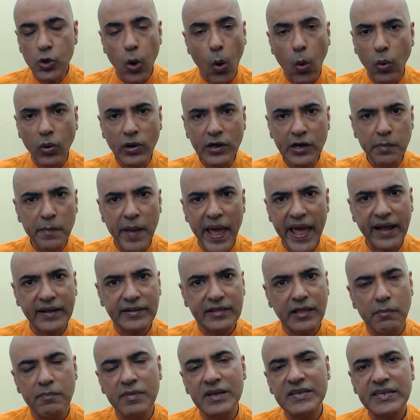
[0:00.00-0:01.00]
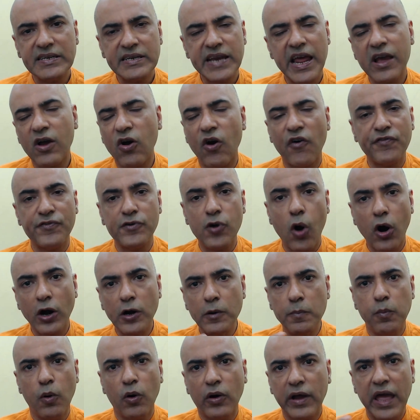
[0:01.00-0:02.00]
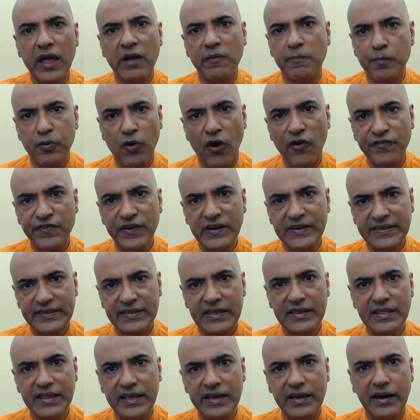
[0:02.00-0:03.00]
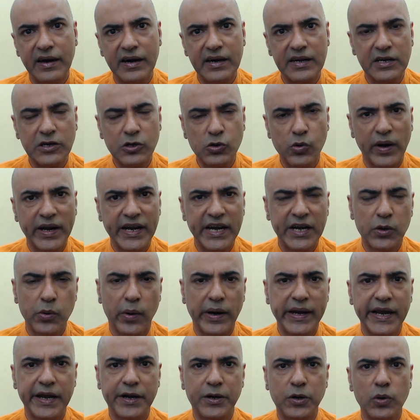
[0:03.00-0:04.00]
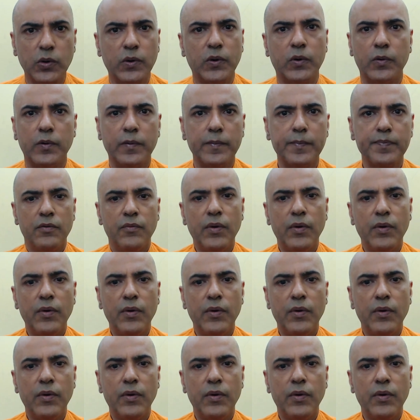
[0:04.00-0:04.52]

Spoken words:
Don't make the mistake of not booking profits in the year 2022.